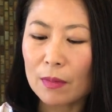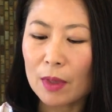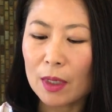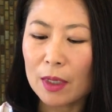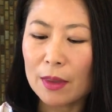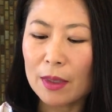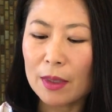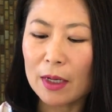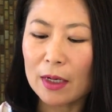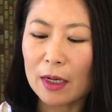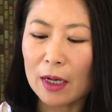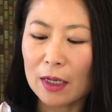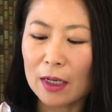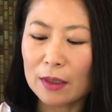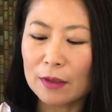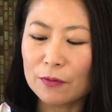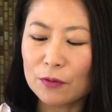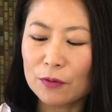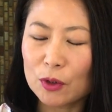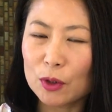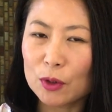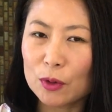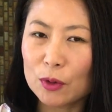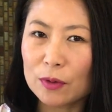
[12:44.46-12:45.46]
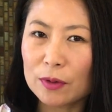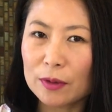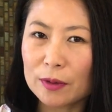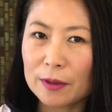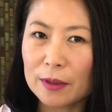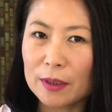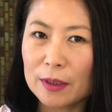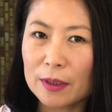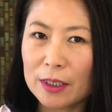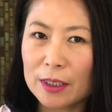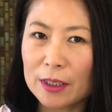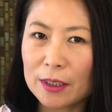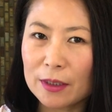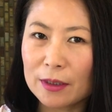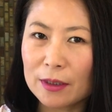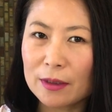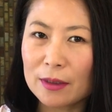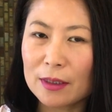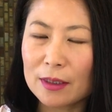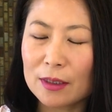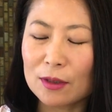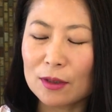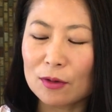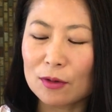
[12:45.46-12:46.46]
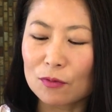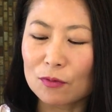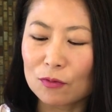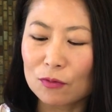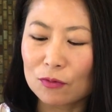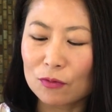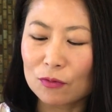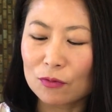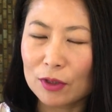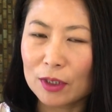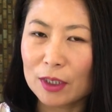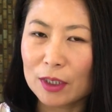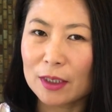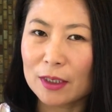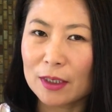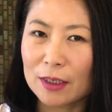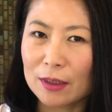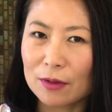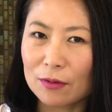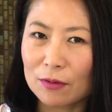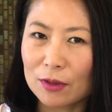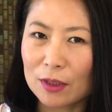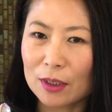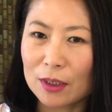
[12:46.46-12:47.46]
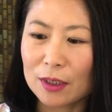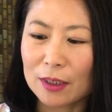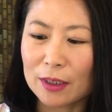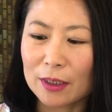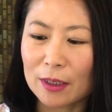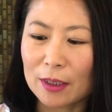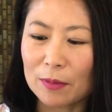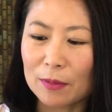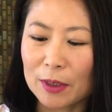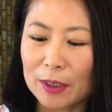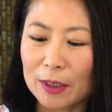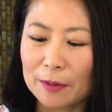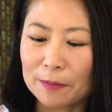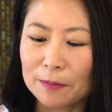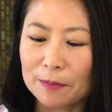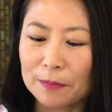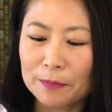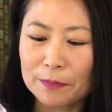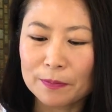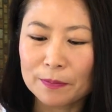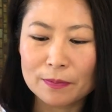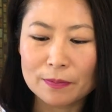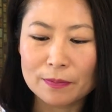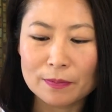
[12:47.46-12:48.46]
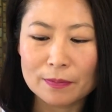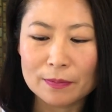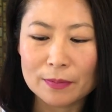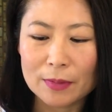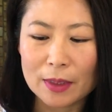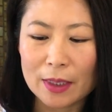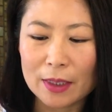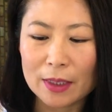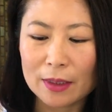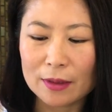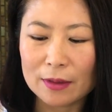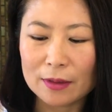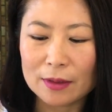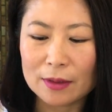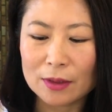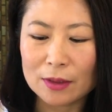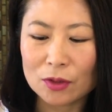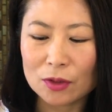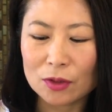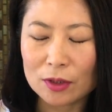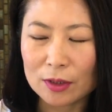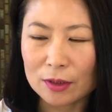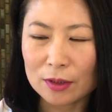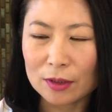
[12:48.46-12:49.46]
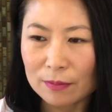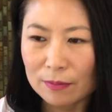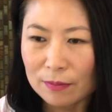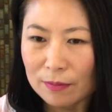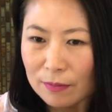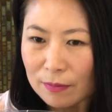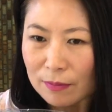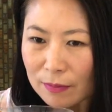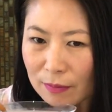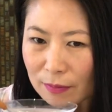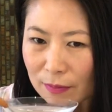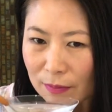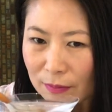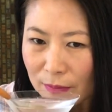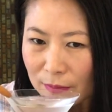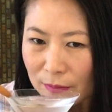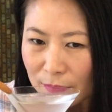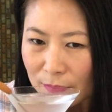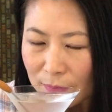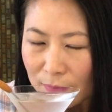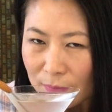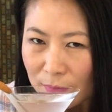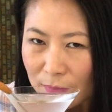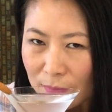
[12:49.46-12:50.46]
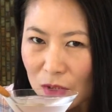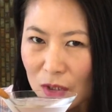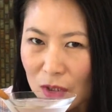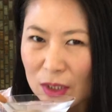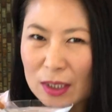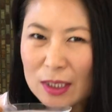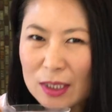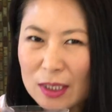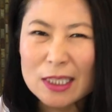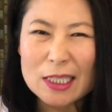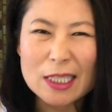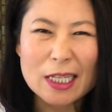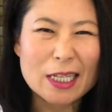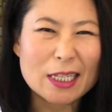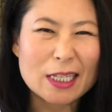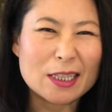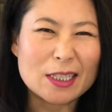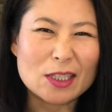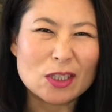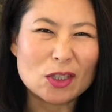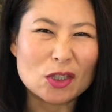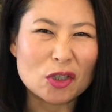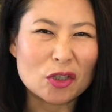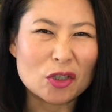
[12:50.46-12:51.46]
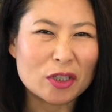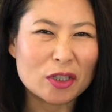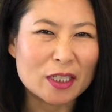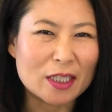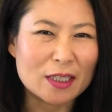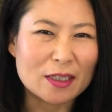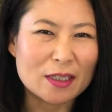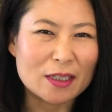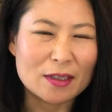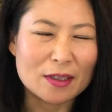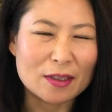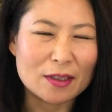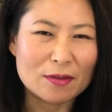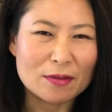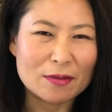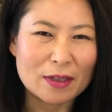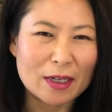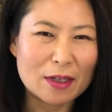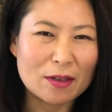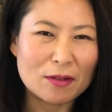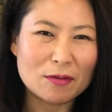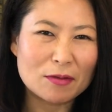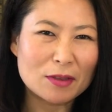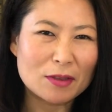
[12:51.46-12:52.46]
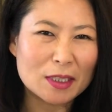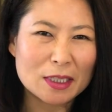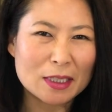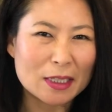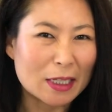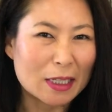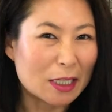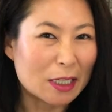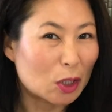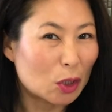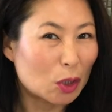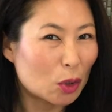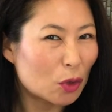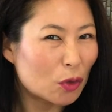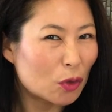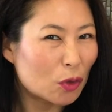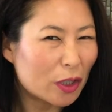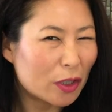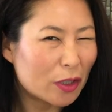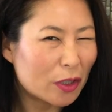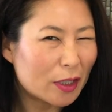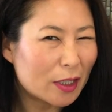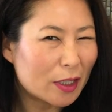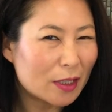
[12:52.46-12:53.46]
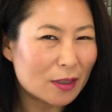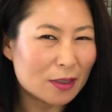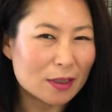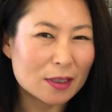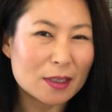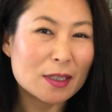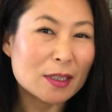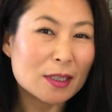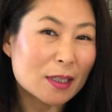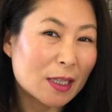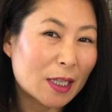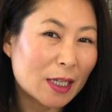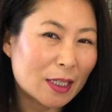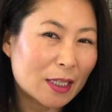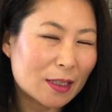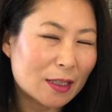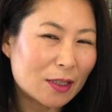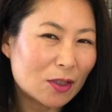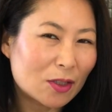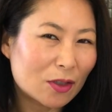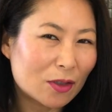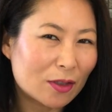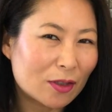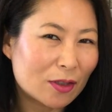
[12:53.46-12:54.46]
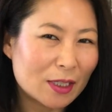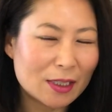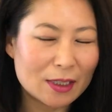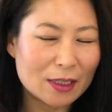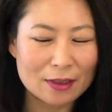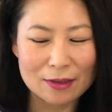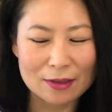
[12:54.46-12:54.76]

That olive juice in here is really, really yummy, and it's just slightly dirty, you know. I don't really like it too dirty, just slightly dirty.